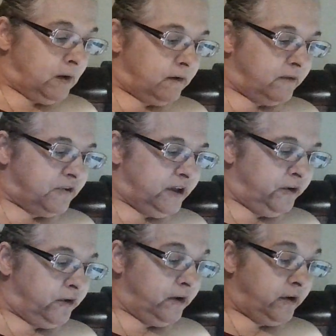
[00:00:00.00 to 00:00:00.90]
Or
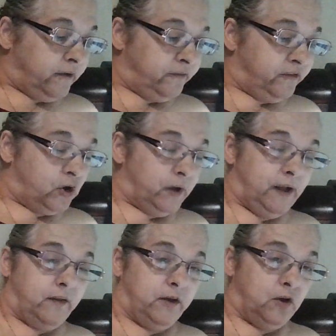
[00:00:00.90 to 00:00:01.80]
if you're
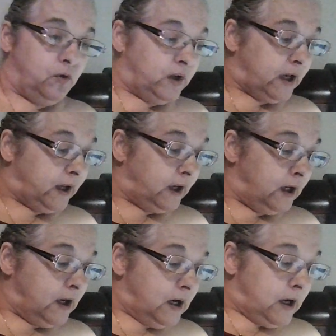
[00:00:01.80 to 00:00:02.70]
in the UK,
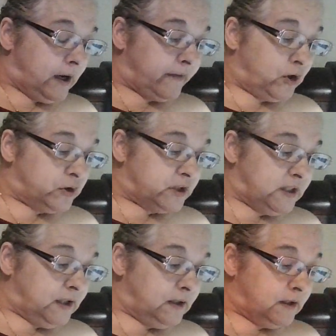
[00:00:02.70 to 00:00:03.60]
uh,
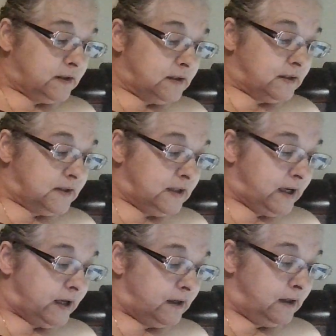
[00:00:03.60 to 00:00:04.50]
13 to
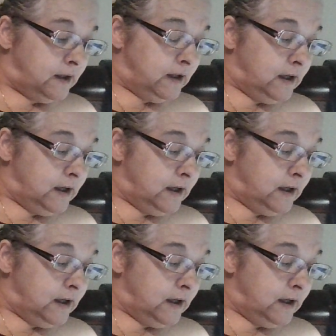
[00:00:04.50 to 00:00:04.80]
10.